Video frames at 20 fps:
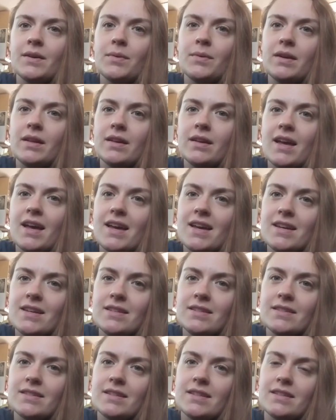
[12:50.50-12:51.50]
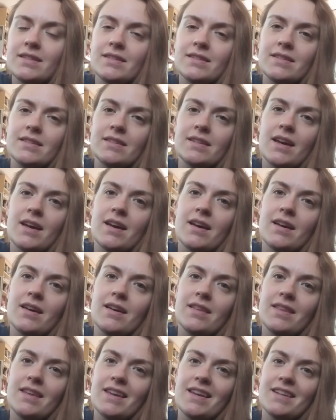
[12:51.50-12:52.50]
Well guys, it's
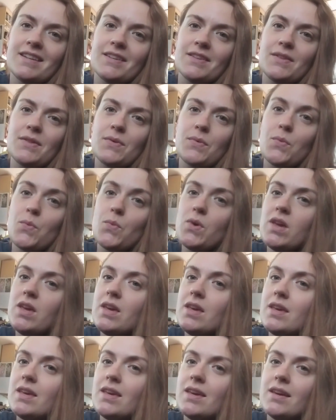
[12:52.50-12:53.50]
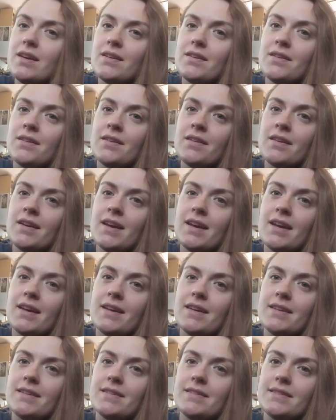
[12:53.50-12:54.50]
the end of the week here
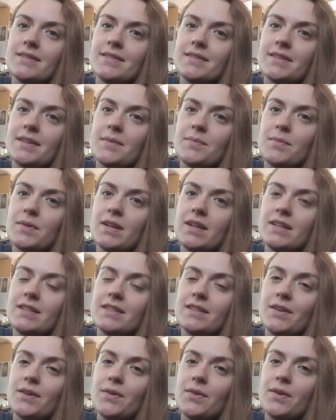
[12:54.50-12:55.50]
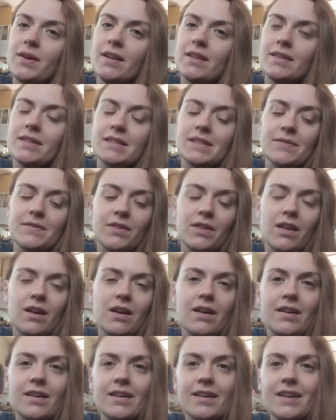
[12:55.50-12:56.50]
and I'm ready to go edit this
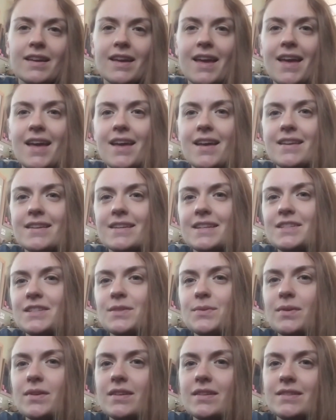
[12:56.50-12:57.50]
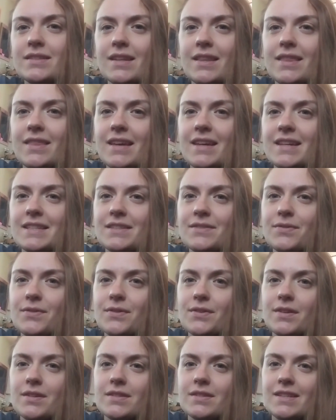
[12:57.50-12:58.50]
vlog, and I just wanted to say thanks
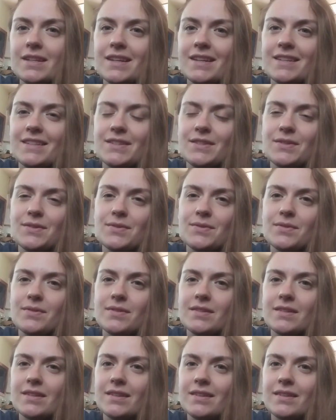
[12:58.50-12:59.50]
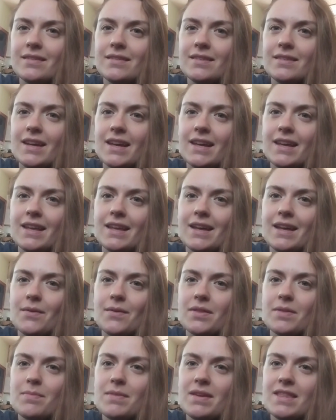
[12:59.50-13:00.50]
for staying tuned and hanging out
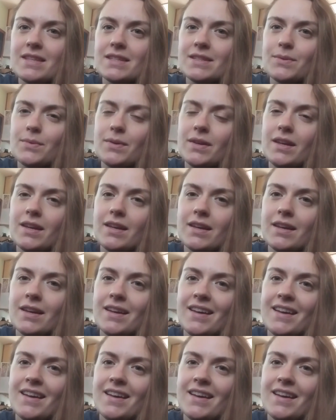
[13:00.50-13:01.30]
with me this week.